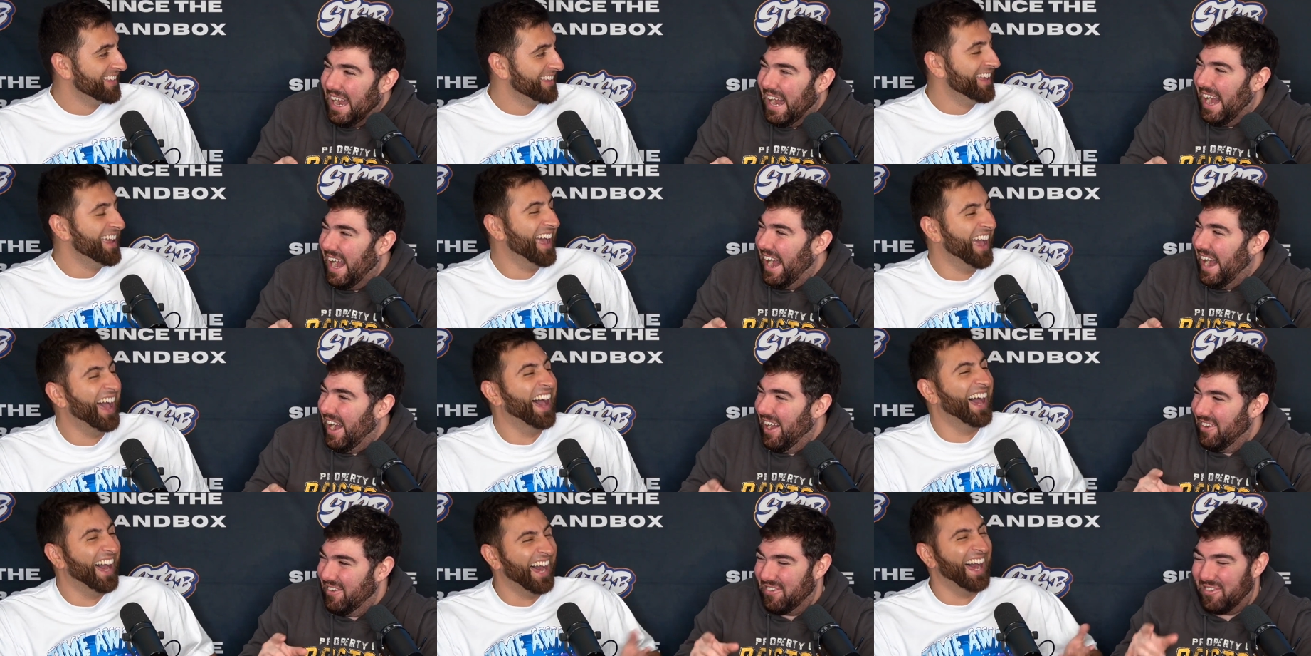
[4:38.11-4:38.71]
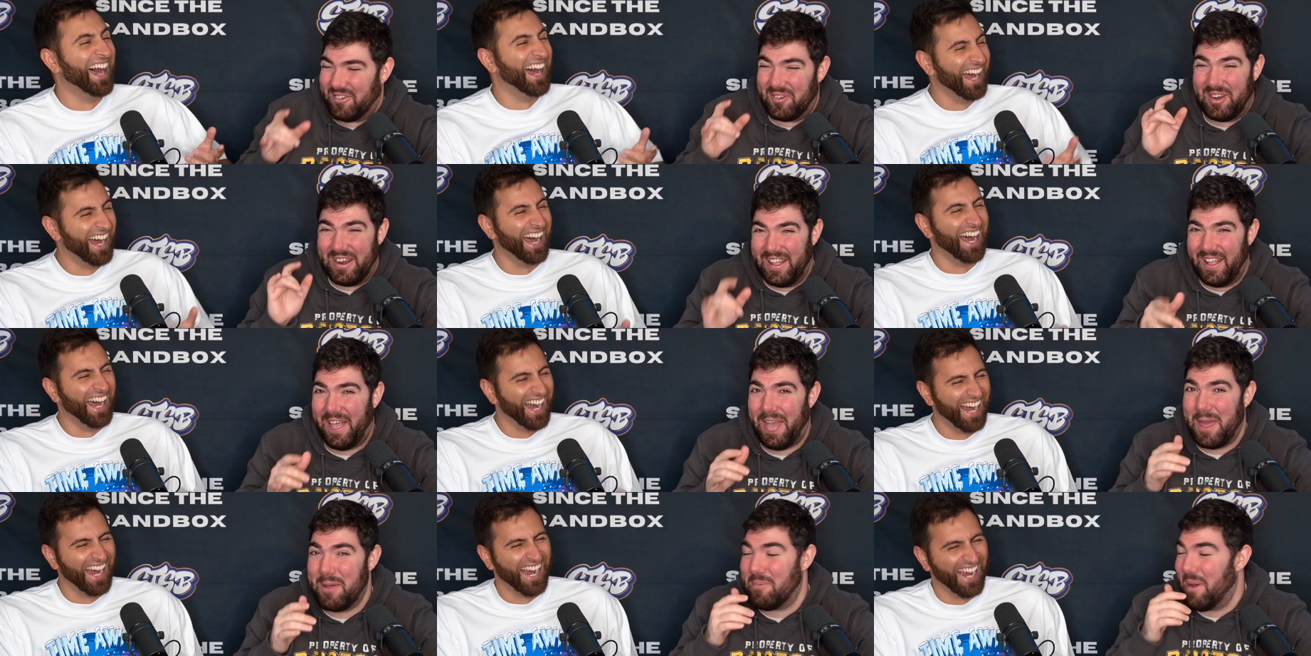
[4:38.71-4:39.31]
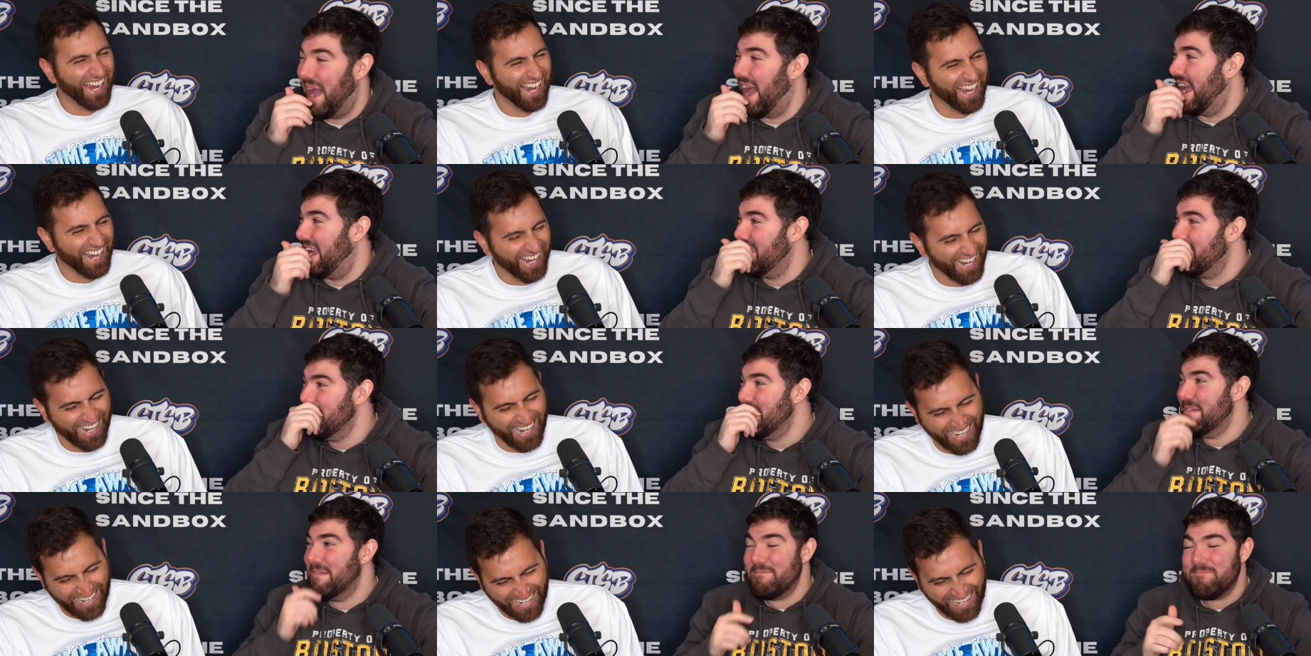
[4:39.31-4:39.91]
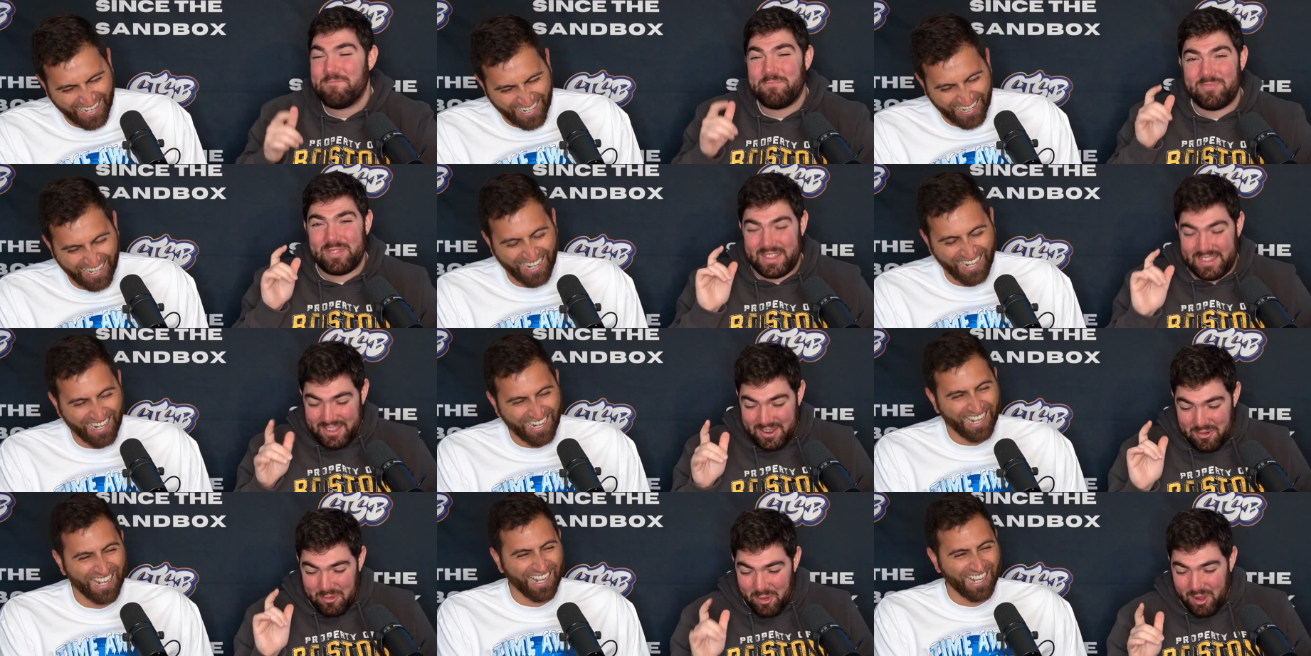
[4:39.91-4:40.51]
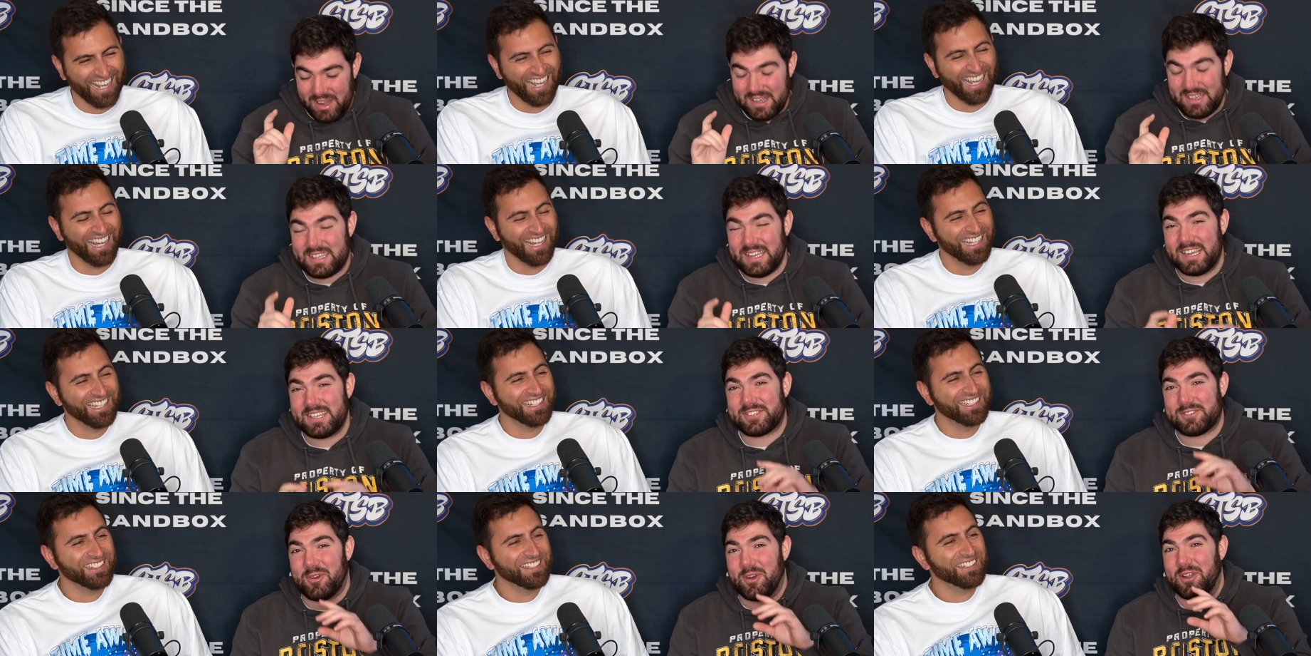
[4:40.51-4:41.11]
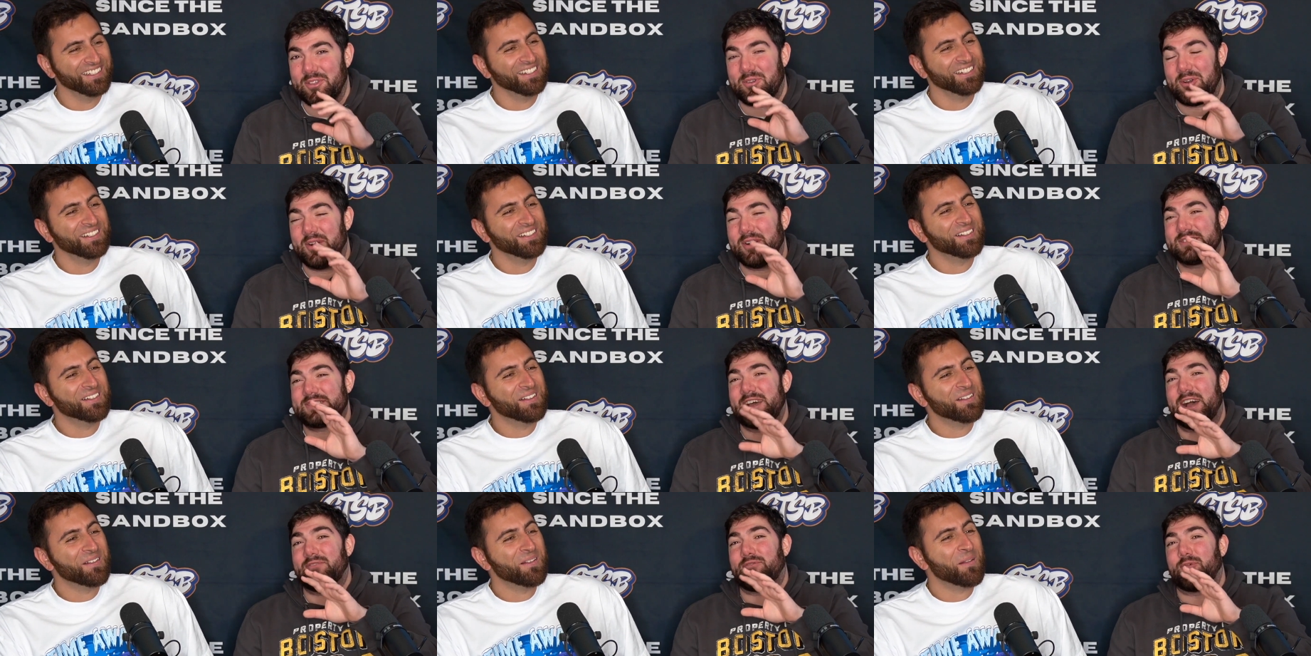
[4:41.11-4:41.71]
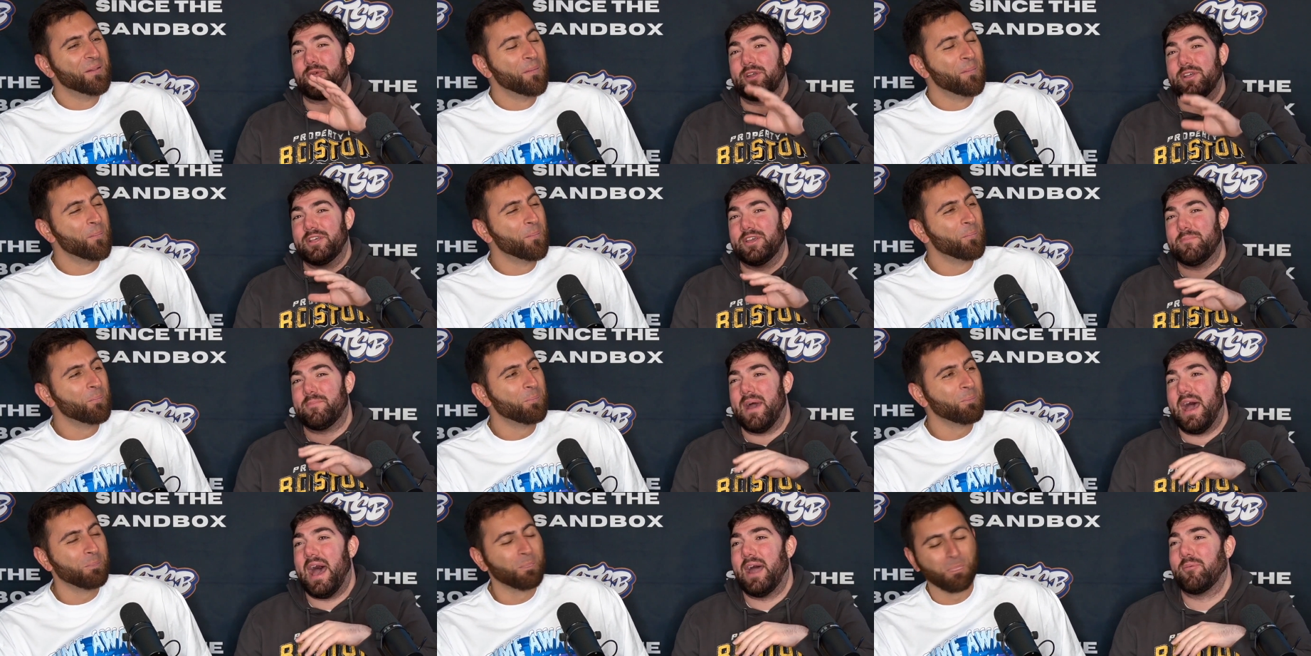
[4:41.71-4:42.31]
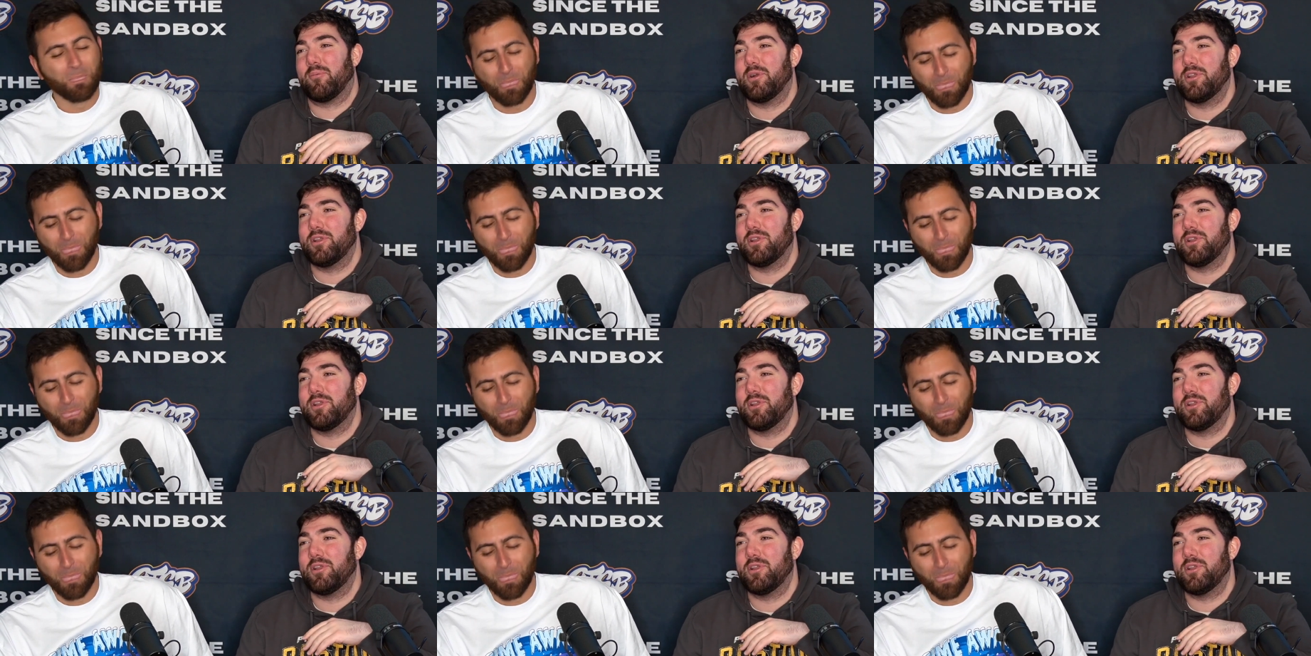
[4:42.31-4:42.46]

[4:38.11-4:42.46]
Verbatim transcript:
Speaker 1: off really bad? Did one test score throw us off really bad?